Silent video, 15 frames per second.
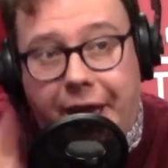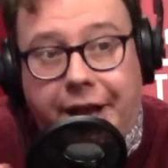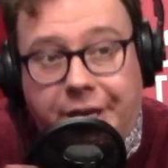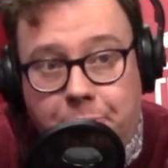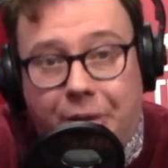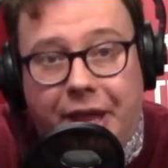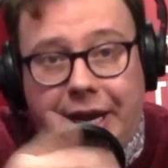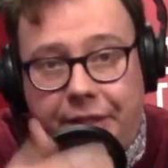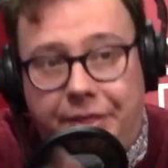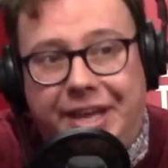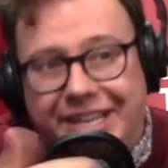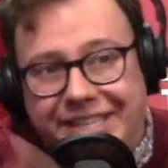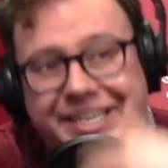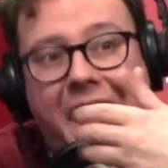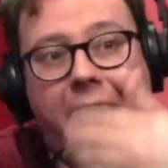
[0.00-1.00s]
explaining
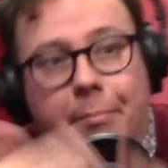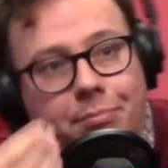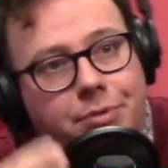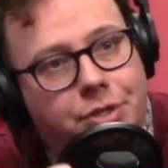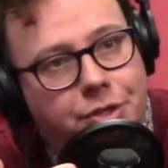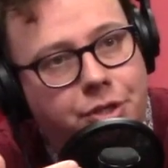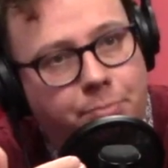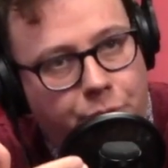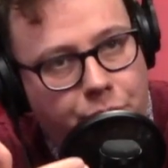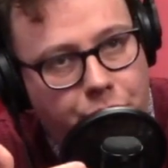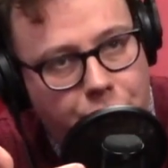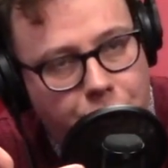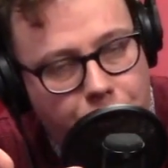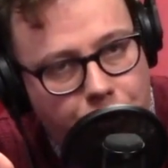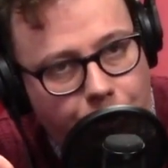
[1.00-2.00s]
the attempt as
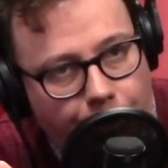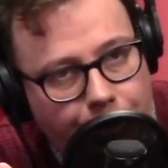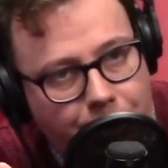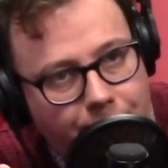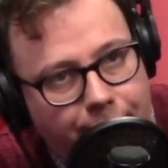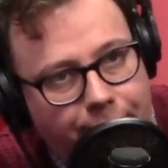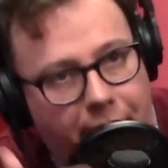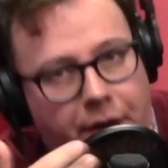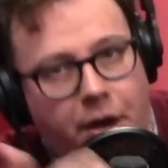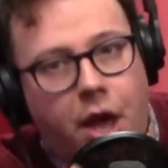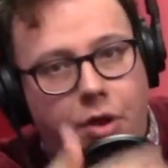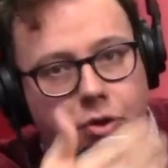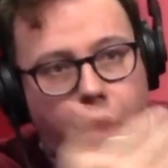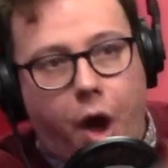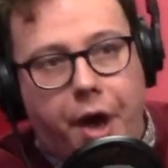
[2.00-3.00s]
much as sort of
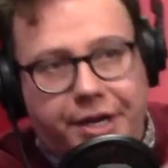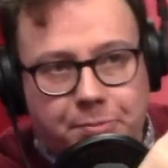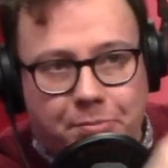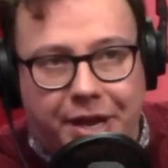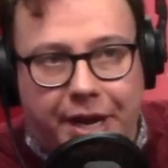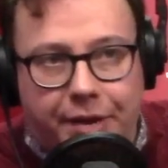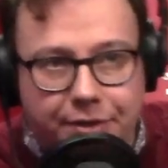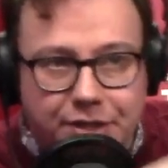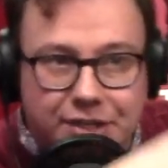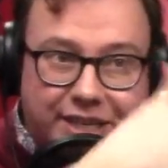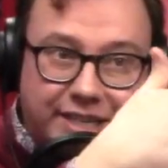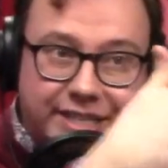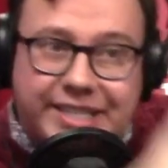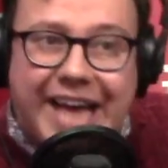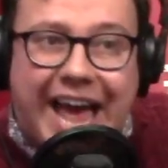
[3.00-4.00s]
not explaining the
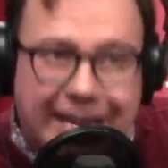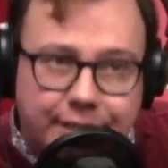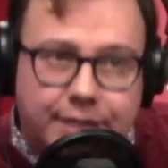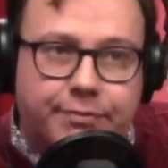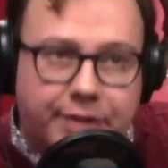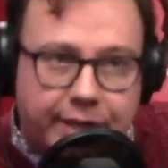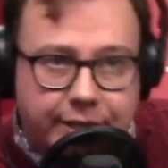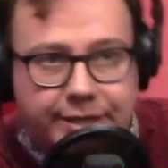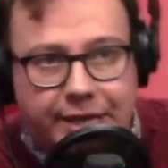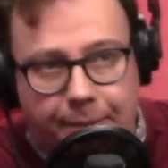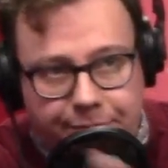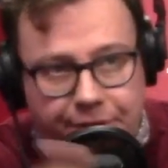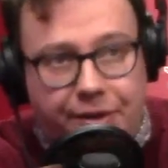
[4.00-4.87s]
success of the attempt.